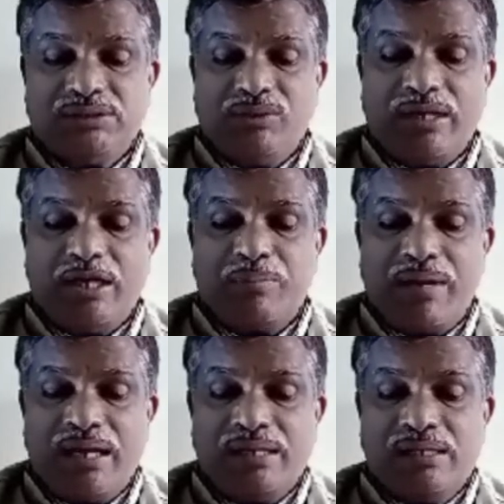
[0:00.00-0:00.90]
divided
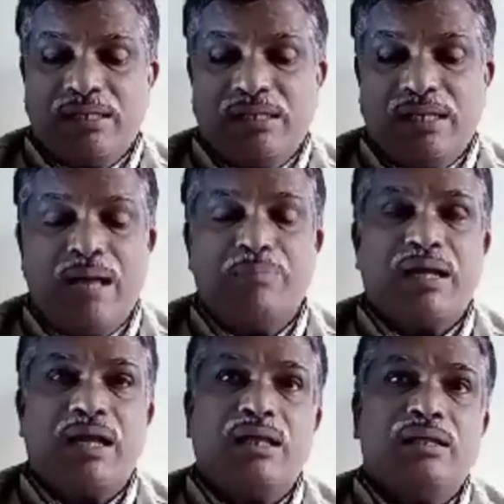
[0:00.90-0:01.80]
by
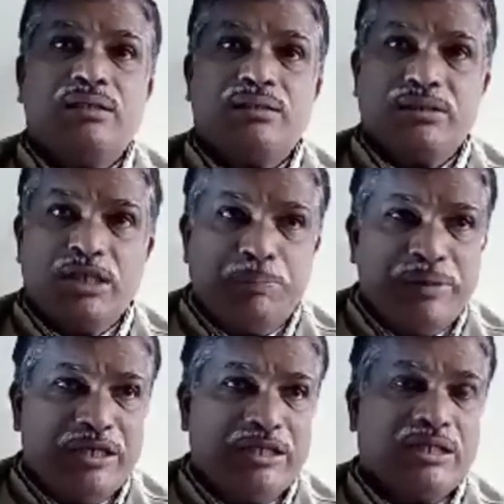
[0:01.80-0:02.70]
lambda
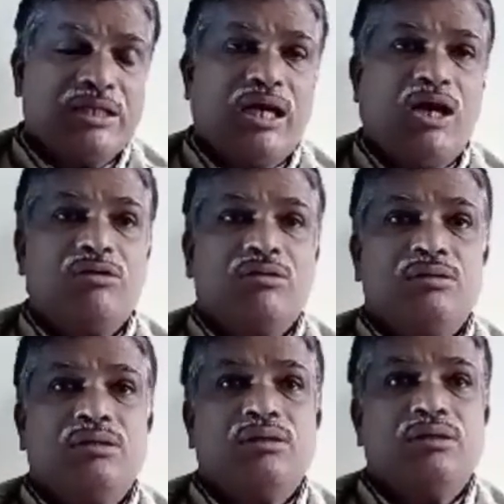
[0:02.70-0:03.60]
infinity or
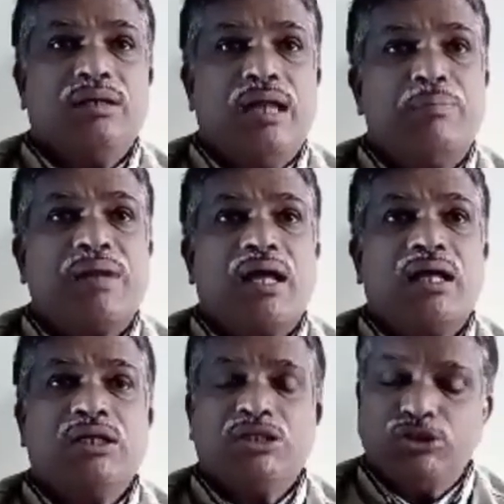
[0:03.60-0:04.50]
lambda
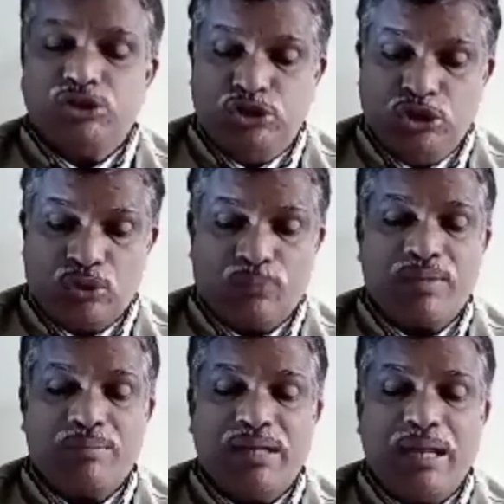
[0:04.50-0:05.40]
0.
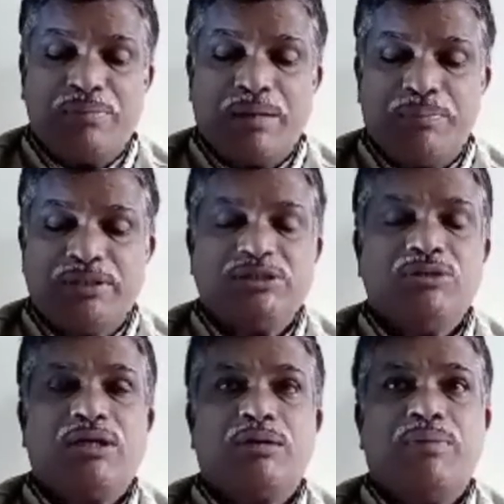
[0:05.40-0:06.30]
Lambda plus
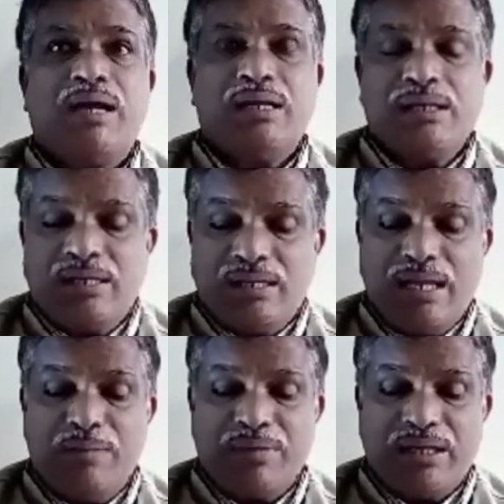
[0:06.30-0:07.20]
divided by
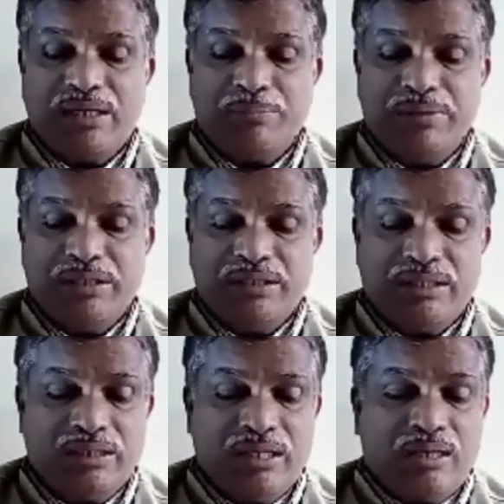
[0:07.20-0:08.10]
lambda
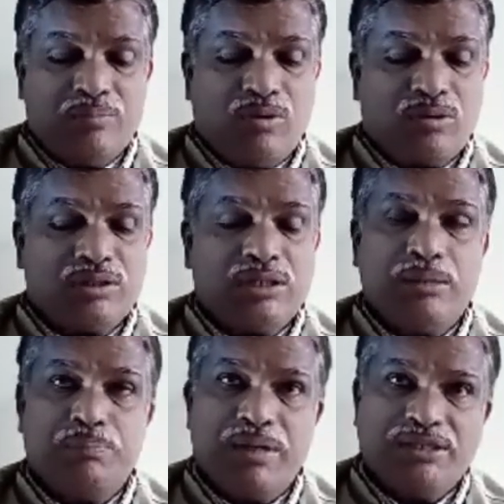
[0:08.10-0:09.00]
infinity for
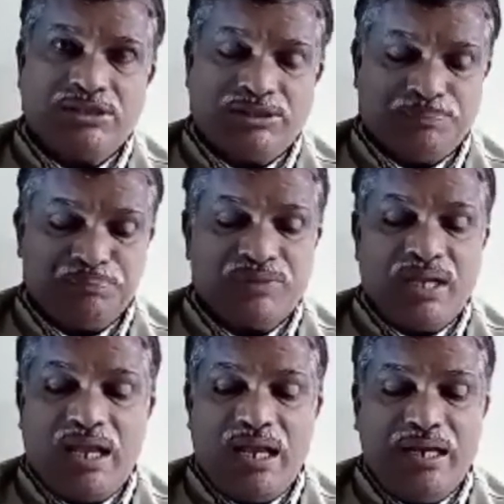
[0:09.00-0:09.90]
T plus,
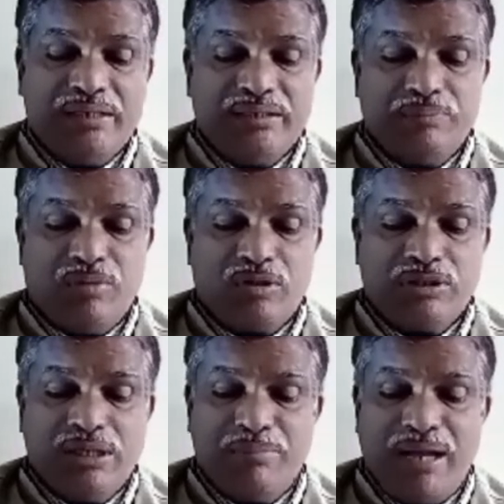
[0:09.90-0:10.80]
and for
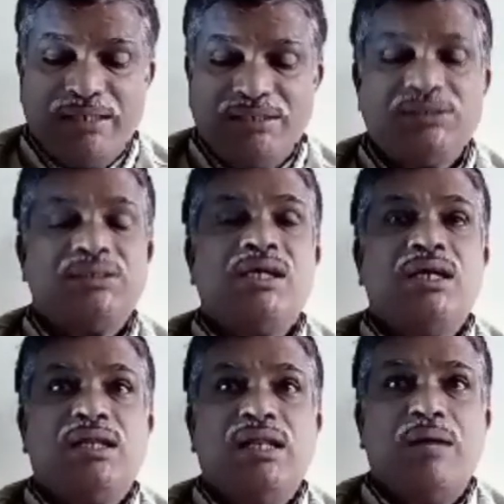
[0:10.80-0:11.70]
T minus,
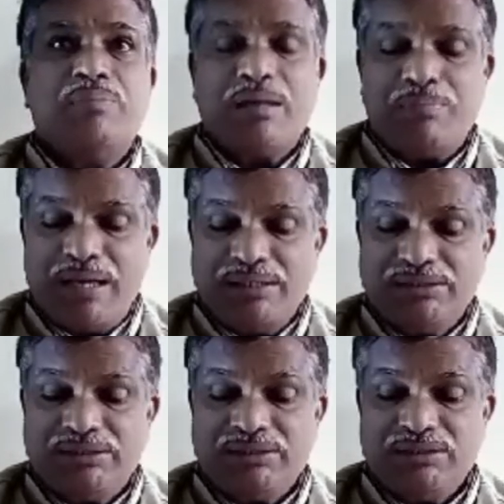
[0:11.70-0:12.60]
lambda
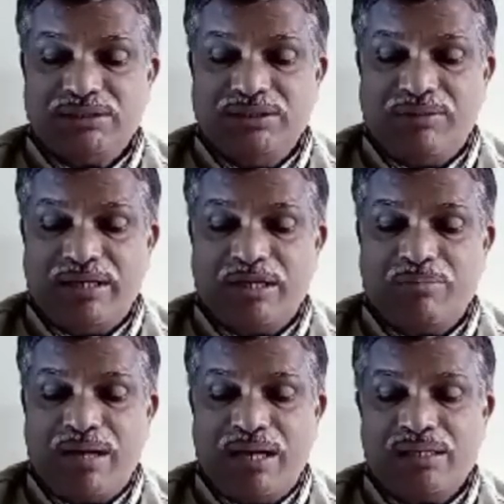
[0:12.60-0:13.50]
minus divided
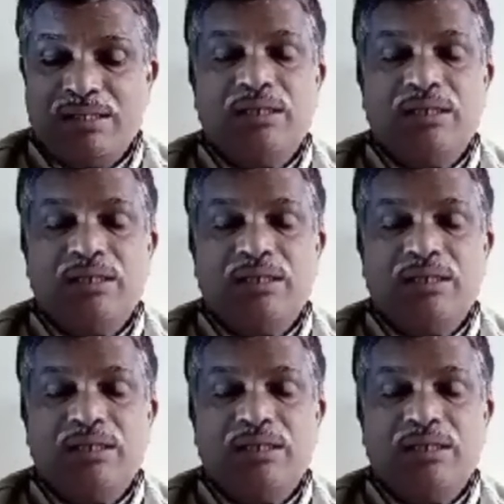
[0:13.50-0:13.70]
by